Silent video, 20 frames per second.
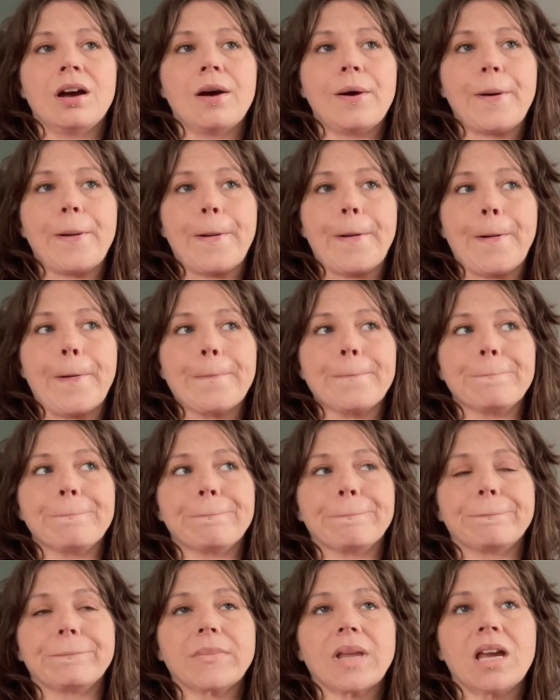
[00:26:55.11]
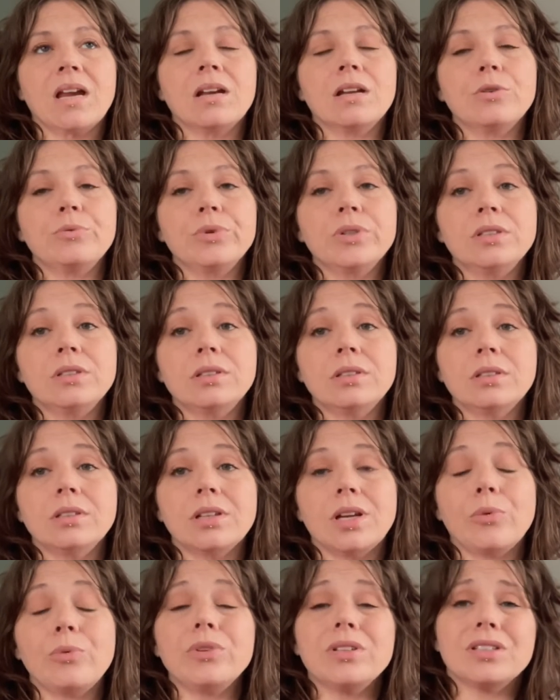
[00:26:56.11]
And it was
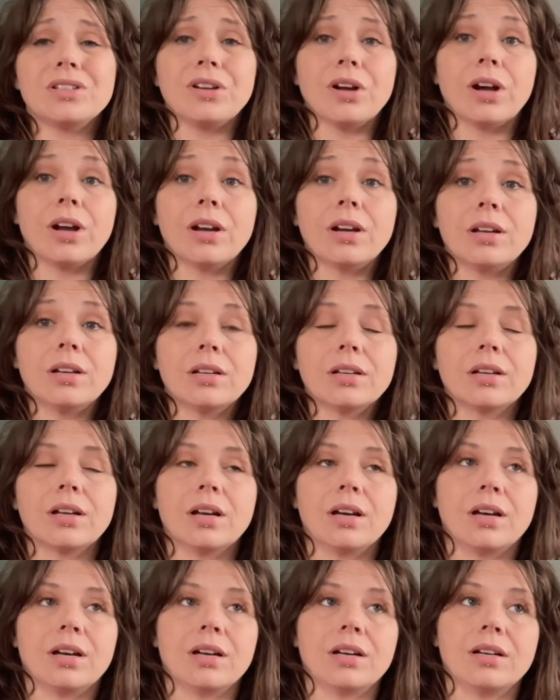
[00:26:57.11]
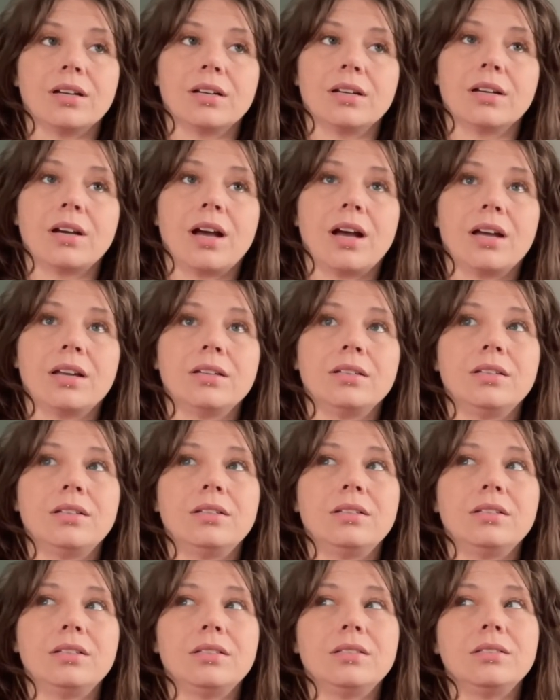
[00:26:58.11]
good. I
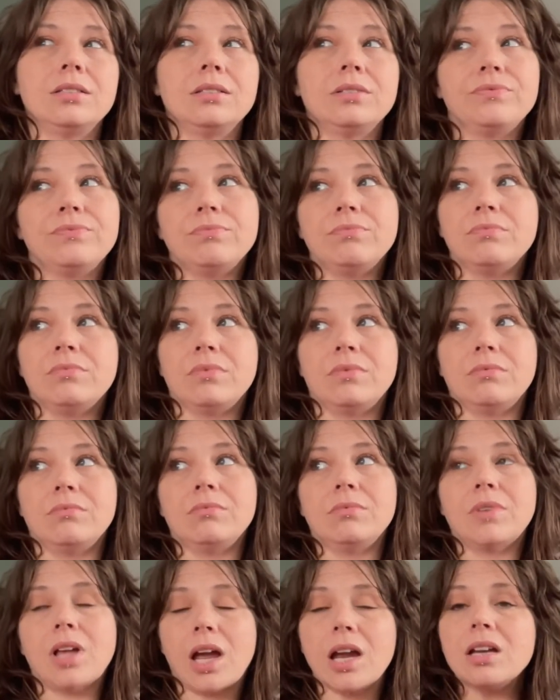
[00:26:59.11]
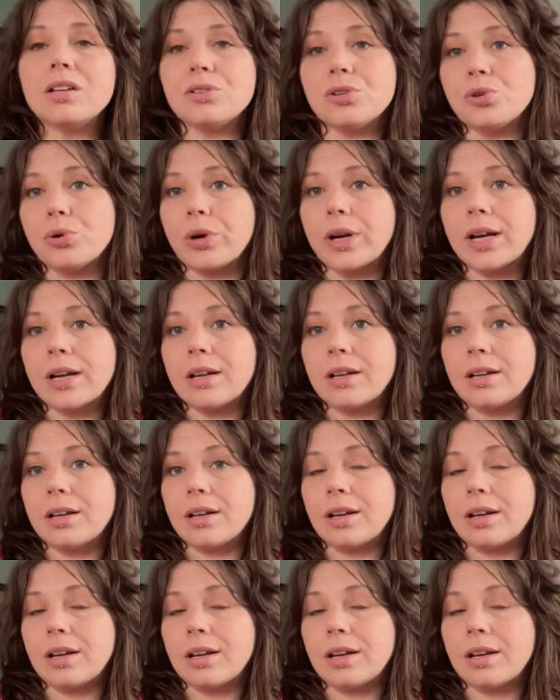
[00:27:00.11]
enjoyed it.